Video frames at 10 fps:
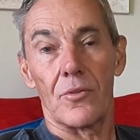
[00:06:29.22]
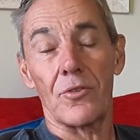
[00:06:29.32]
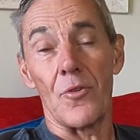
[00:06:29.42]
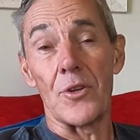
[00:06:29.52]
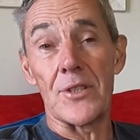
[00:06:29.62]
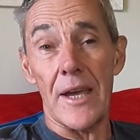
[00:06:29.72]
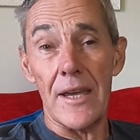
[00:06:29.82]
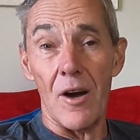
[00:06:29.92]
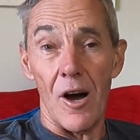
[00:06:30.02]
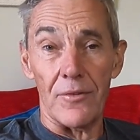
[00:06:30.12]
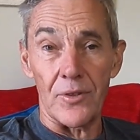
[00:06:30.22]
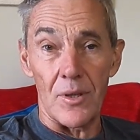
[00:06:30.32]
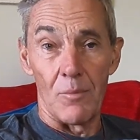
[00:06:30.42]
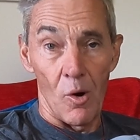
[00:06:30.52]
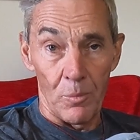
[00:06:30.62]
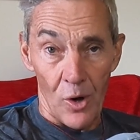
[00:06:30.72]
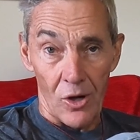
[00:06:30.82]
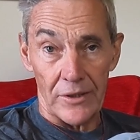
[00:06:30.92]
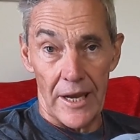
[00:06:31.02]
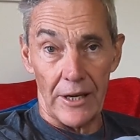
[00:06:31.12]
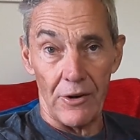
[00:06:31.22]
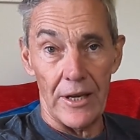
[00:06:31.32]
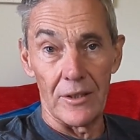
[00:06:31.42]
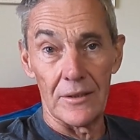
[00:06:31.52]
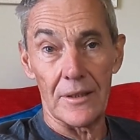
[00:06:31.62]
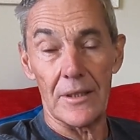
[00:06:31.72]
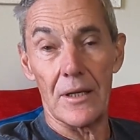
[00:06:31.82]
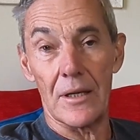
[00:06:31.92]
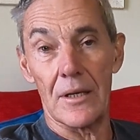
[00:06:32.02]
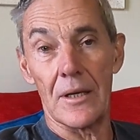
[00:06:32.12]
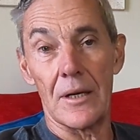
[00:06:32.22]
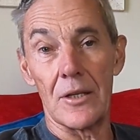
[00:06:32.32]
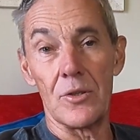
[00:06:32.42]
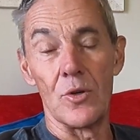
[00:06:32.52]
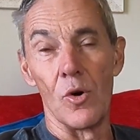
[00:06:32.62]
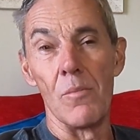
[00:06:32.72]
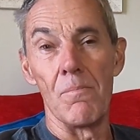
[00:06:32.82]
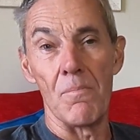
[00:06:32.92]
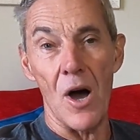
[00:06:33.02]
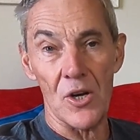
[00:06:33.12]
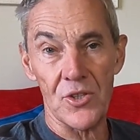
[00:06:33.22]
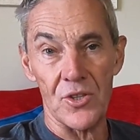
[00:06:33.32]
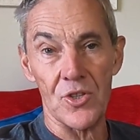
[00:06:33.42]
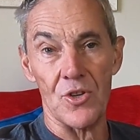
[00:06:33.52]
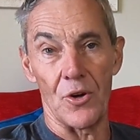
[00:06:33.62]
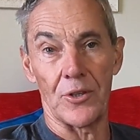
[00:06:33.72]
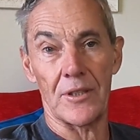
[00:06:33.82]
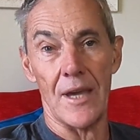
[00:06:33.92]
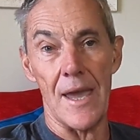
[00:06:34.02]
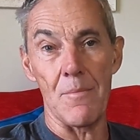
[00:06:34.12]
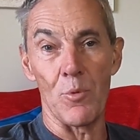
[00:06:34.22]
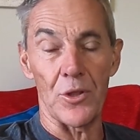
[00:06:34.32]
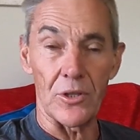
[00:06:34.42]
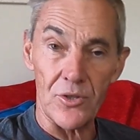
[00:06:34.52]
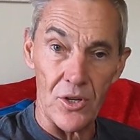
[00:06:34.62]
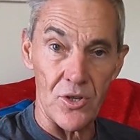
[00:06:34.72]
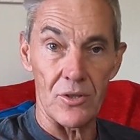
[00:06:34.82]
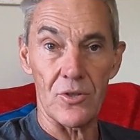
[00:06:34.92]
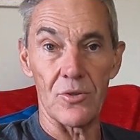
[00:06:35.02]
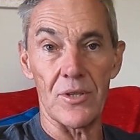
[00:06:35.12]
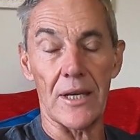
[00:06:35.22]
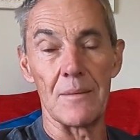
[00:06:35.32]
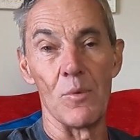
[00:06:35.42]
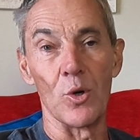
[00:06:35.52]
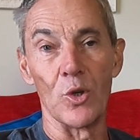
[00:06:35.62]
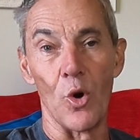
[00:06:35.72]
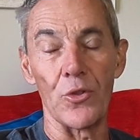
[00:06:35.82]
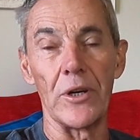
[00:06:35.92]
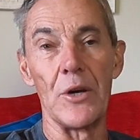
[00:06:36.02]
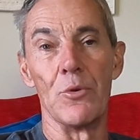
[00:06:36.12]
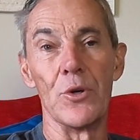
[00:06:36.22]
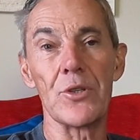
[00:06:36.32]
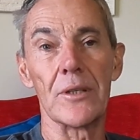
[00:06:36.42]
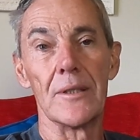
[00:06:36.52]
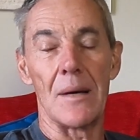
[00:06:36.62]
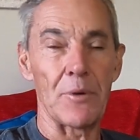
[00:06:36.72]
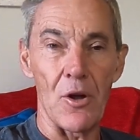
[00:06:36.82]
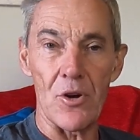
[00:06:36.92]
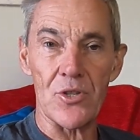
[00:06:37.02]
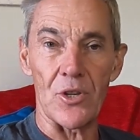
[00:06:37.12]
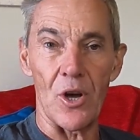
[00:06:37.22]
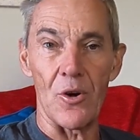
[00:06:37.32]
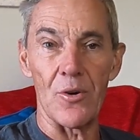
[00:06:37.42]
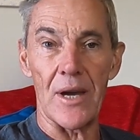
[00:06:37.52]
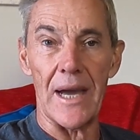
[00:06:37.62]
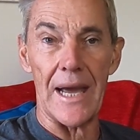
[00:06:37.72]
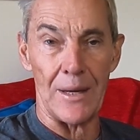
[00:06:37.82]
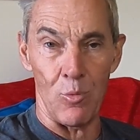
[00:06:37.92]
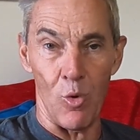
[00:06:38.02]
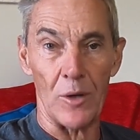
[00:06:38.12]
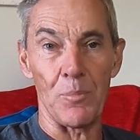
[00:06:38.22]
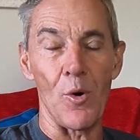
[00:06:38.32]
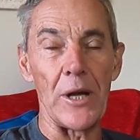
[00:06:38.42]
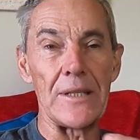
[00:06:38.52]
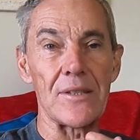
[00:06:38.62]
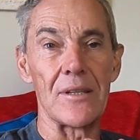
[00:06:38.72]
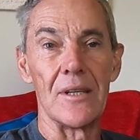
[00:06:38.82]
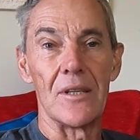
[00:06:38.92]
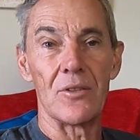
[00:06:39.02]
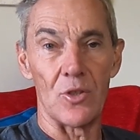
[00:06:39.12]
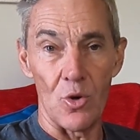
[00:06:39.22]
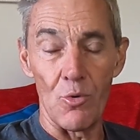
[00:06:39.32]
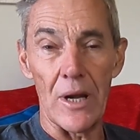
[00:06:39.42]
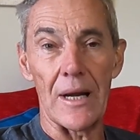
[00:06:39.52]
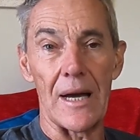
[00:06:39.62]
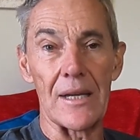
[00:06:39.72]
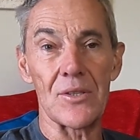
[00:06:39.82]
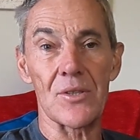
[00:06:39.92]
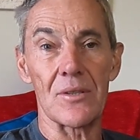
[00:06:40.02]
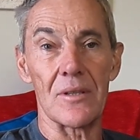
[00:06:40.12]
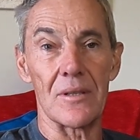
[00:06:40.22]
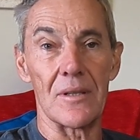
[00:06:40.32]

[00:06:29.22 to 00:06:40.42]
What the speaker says: So the day after the Mont Blanc day, Chrigel, your master stroke came with a decision to take a more northerly route. I'm curious to know, at what point did you realize,